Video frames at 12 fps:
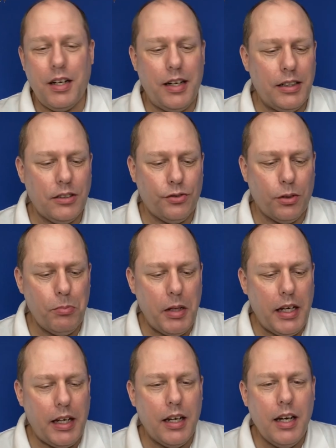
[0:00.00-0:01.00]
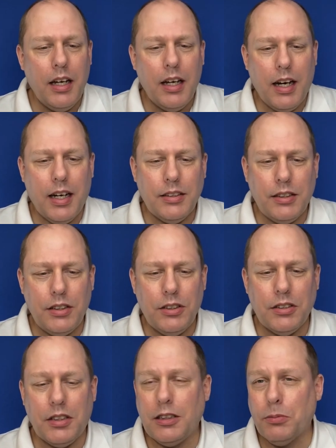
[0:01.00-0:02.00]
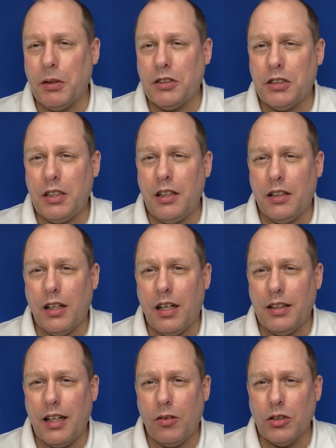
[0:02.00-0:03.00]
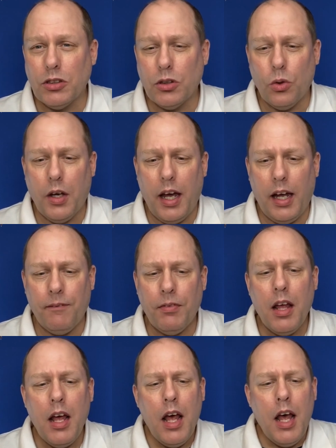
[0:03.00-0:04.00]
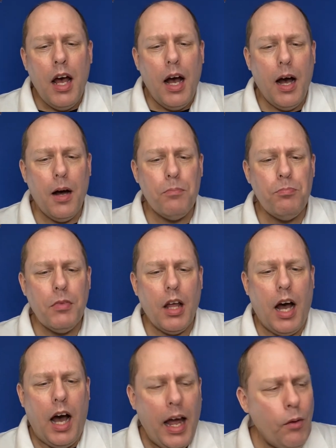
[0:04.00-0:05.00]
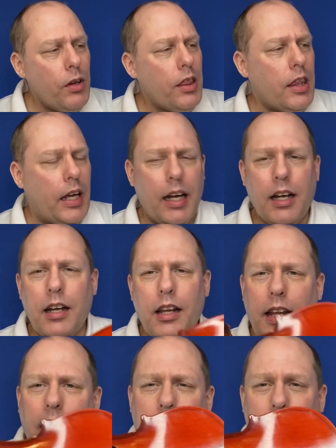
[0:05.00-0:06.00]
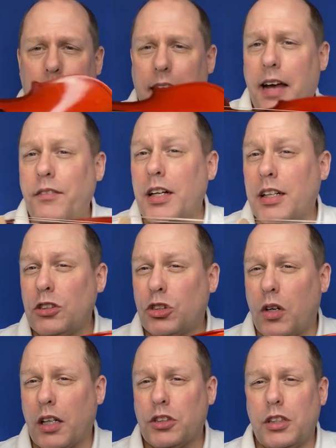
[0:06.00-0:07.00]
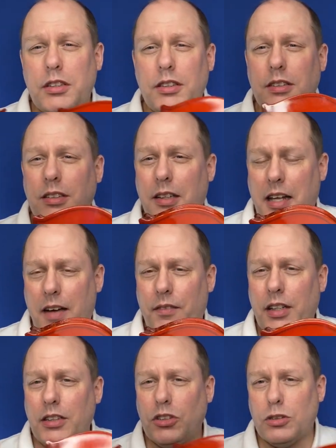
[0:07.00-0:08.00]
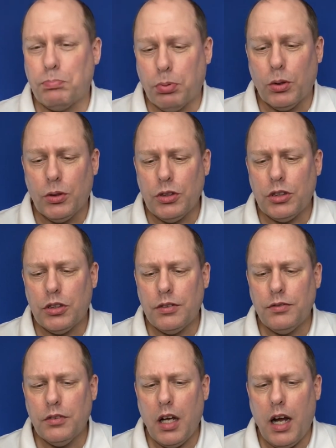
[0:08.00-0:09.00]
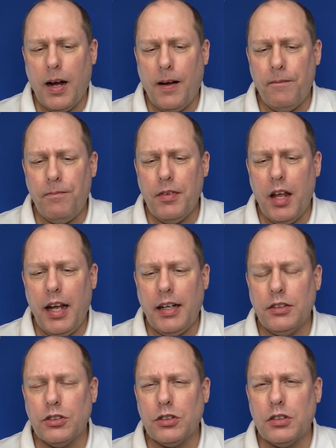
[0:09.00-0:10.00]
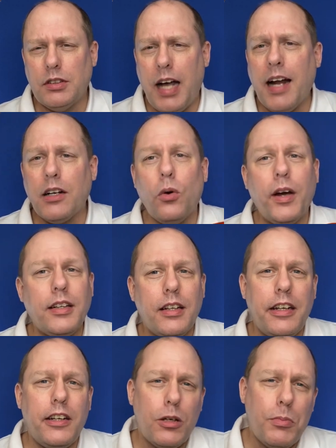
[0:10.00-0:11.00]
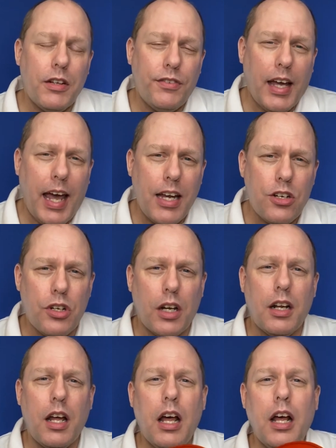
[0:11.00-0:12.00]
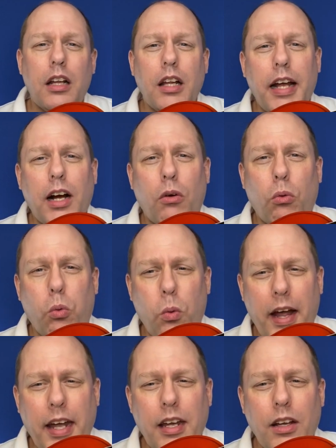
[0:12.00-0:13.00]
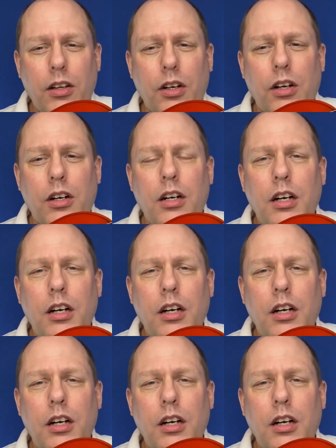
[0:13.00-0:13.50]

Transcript: it is for me uh, to use these, but she thought that was okay. Um, I would think that the laminate construction, this is laminate spruce, um, is not going to need humidification like a regular